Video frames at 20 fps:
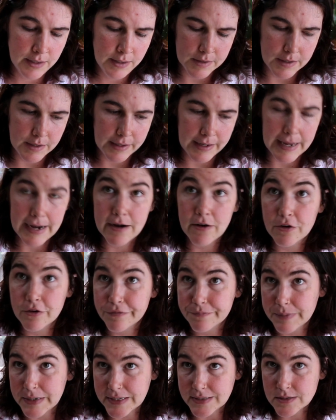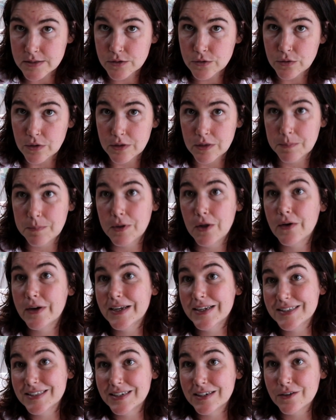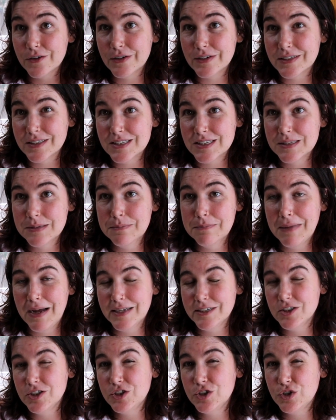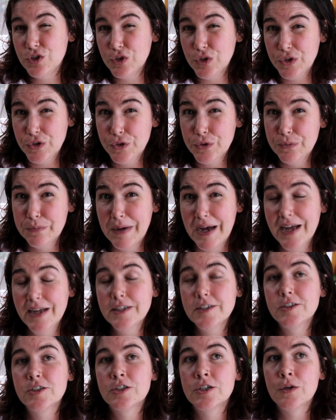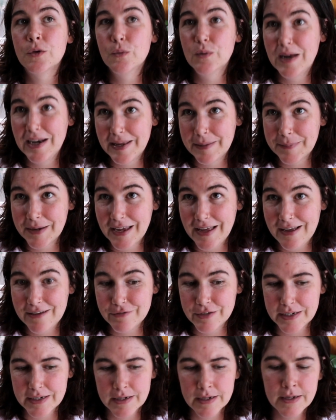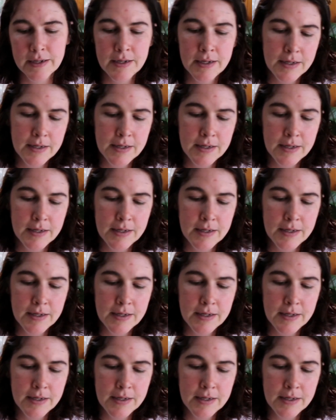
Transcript: layer of pencil on the block isn't going to smudge too much while I'm carving,